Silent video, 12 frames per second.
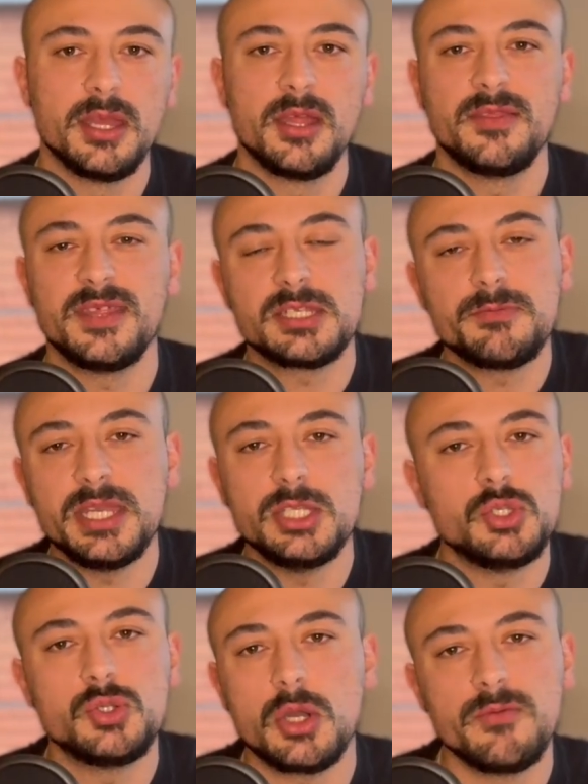This means
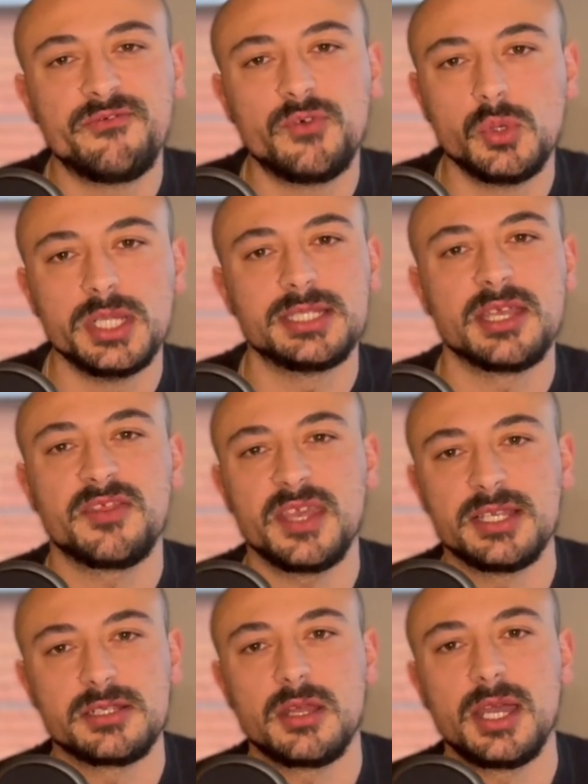you don't fall into
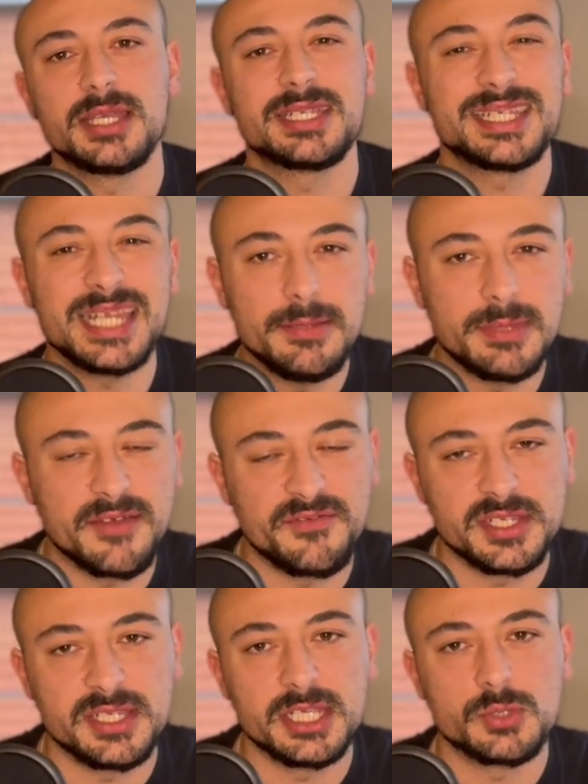things like sleep
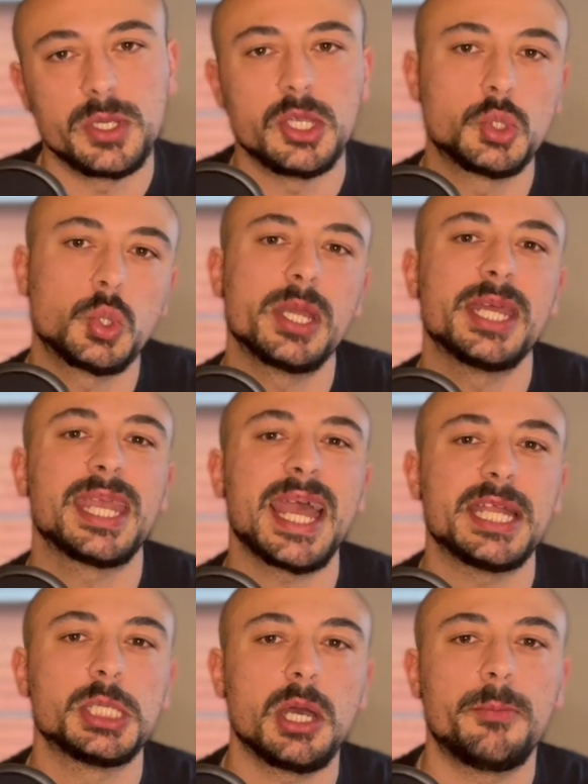deficits where you're trying to
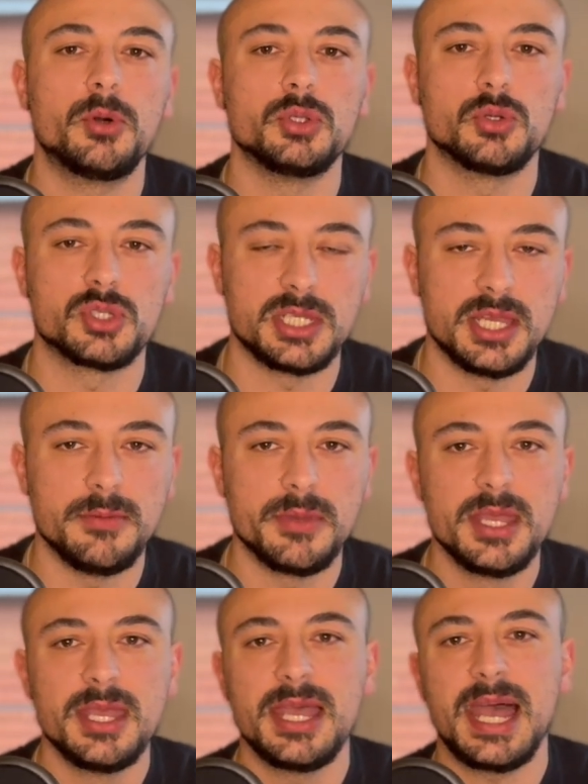catch up on your sleep,
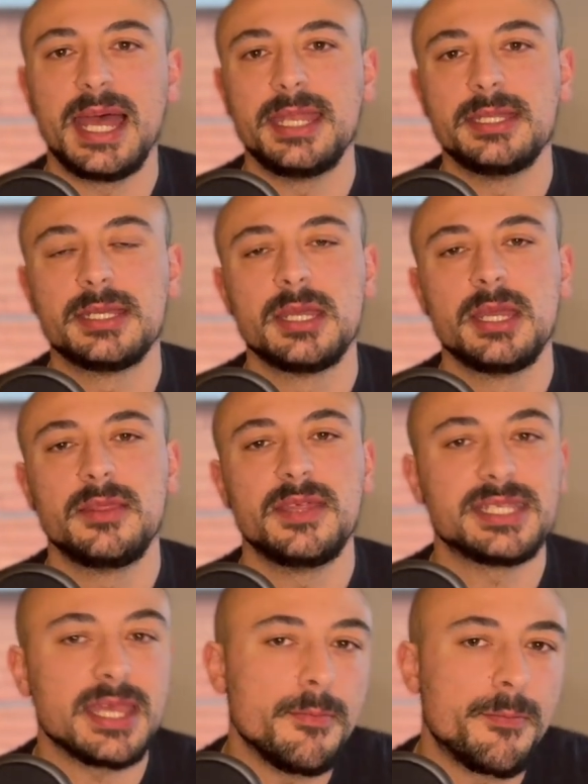and this
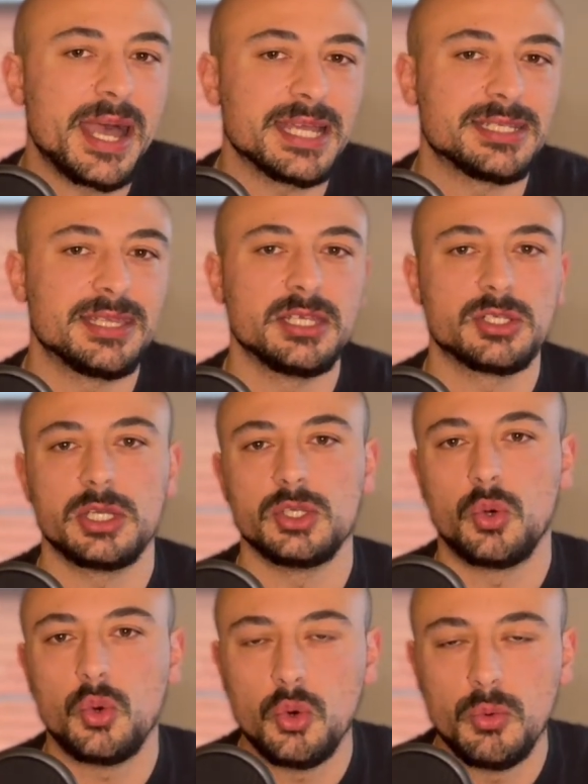impacts things like your
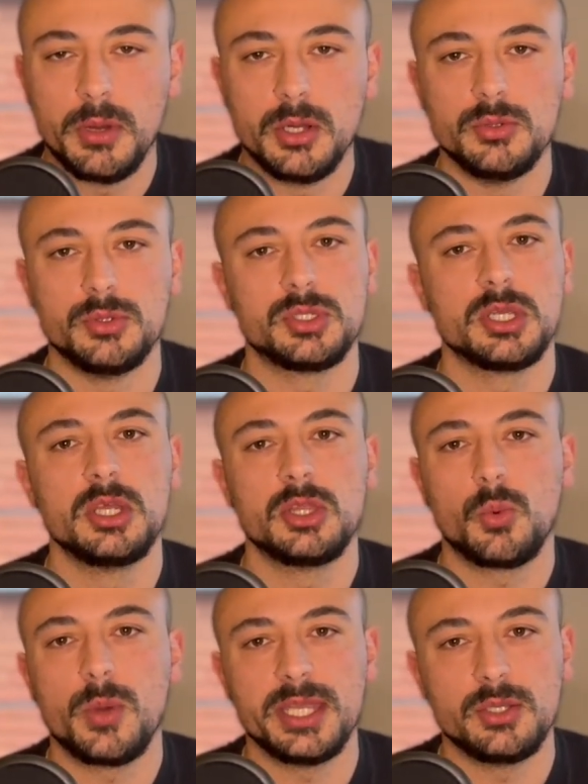hormones, the
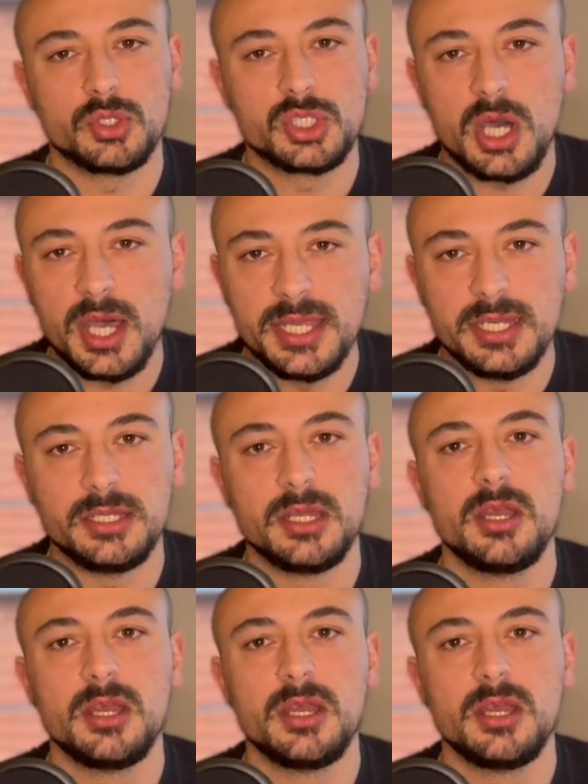way you're tired,